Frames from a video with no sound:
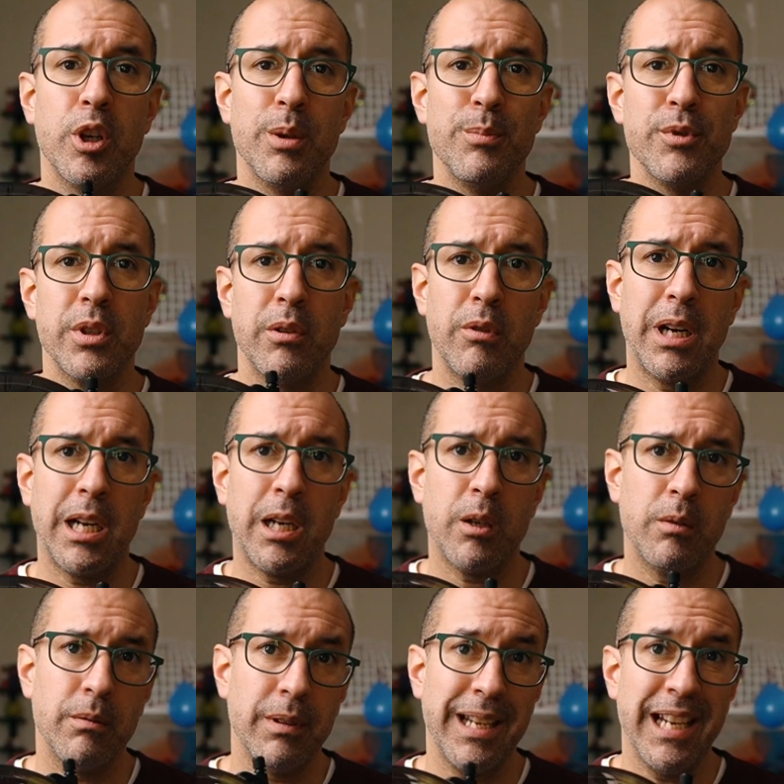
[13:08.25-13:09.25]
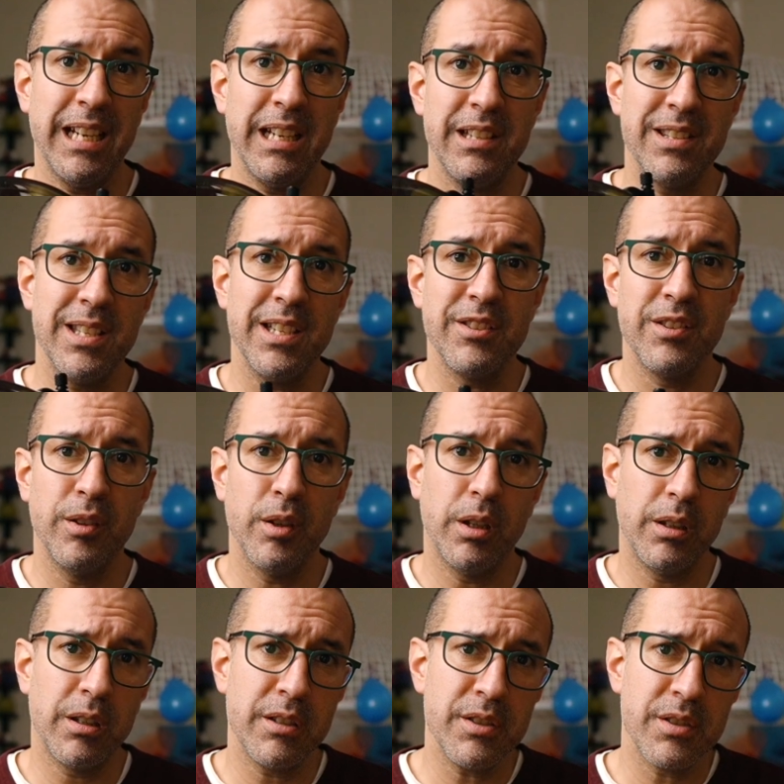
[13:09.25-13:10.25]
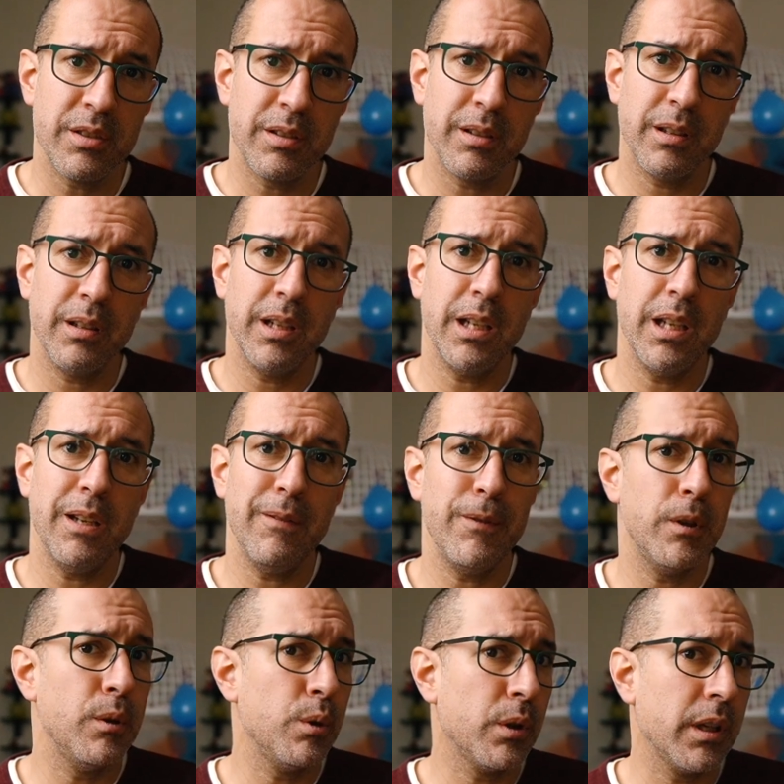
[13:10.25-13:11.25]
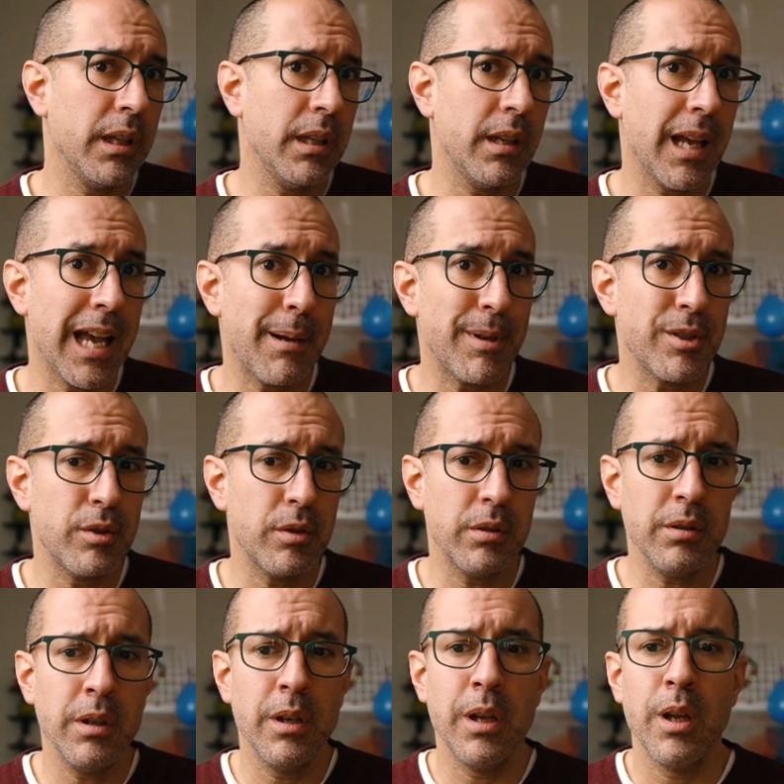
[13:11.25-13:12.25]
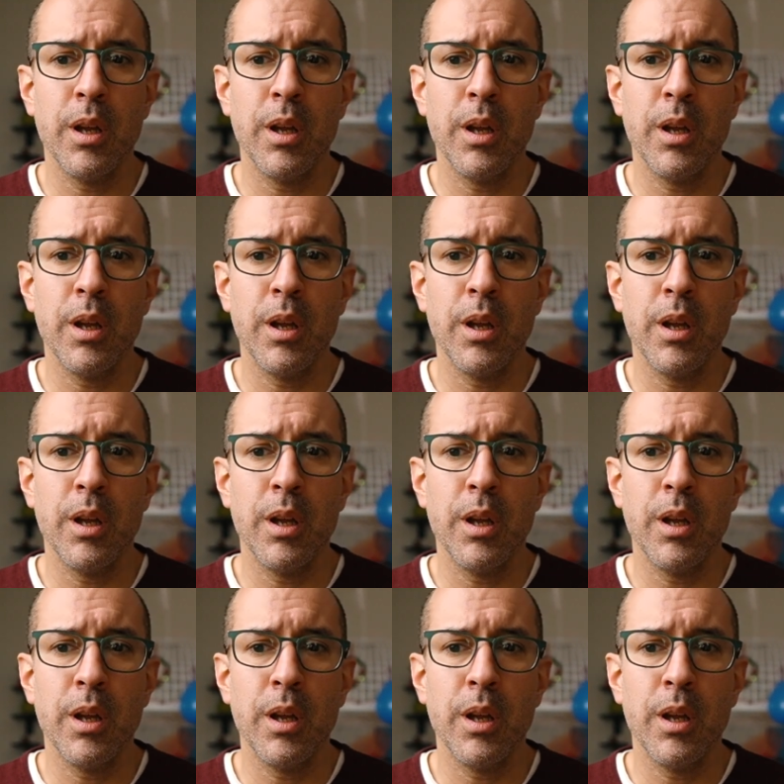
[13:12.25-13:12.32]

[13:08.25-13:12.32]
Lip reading: comes around $86 if you look in Amazon,